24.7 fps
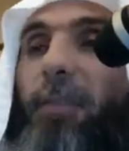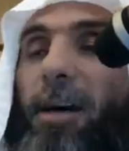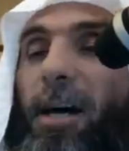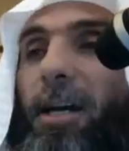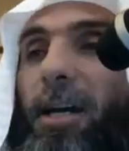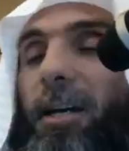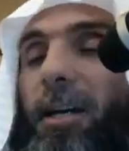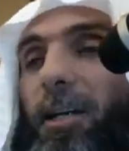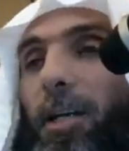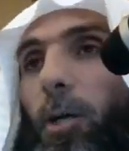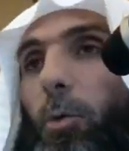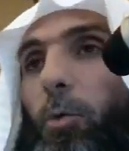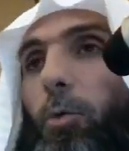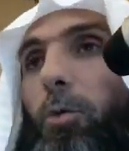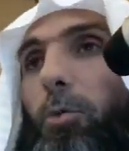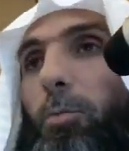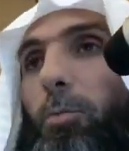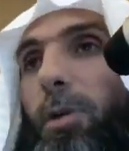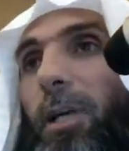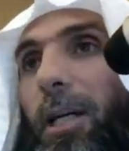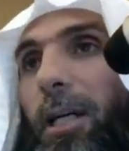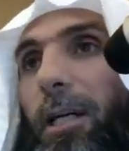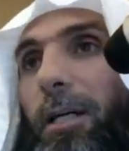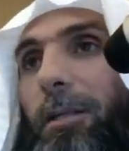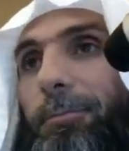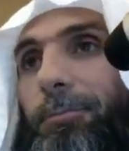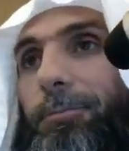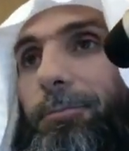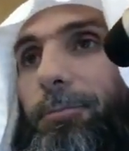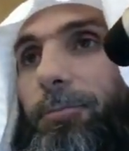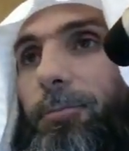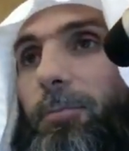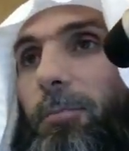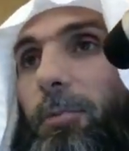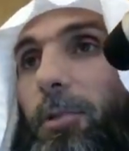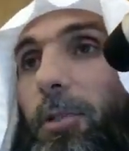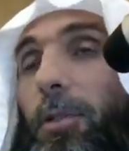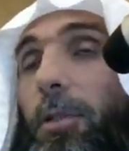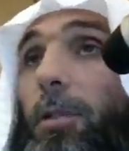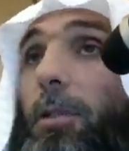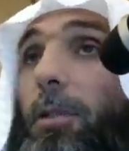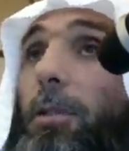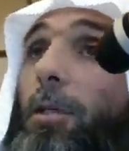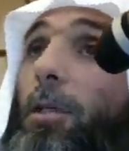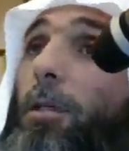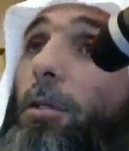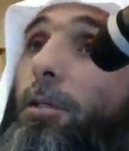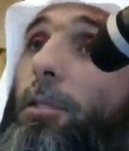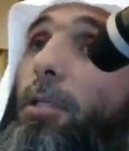fire, a'udhu billah,
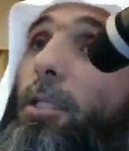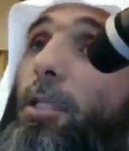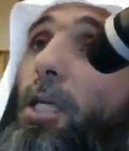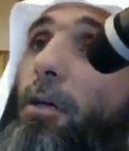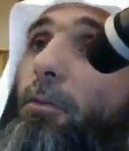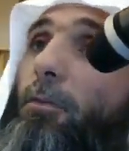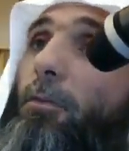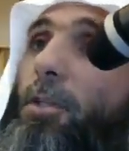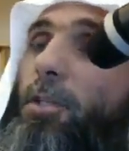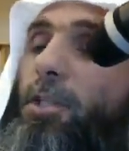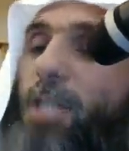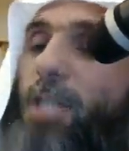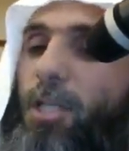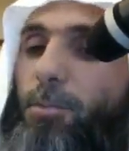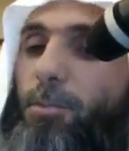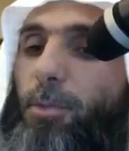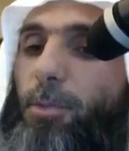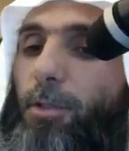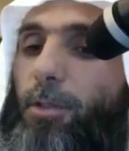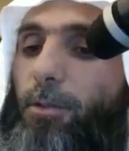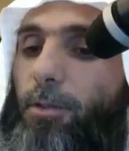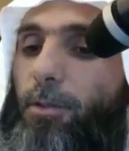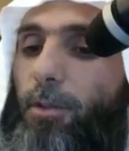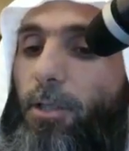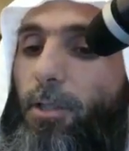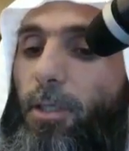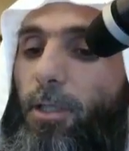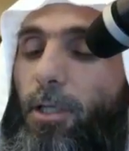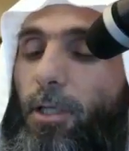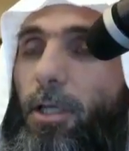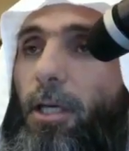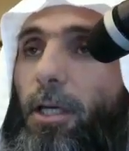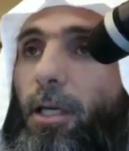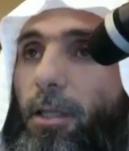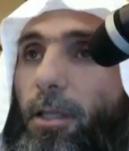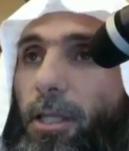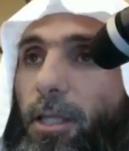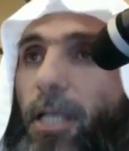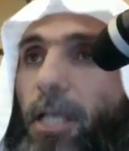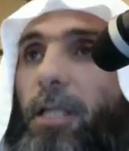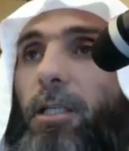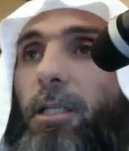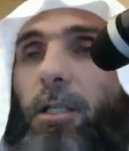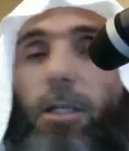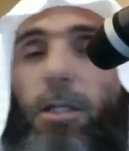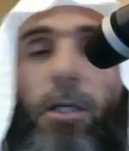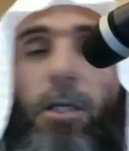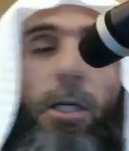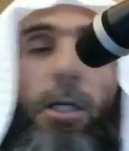till the day of the judgment. And
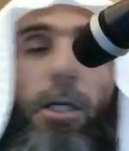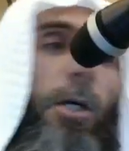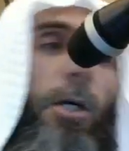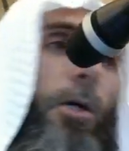then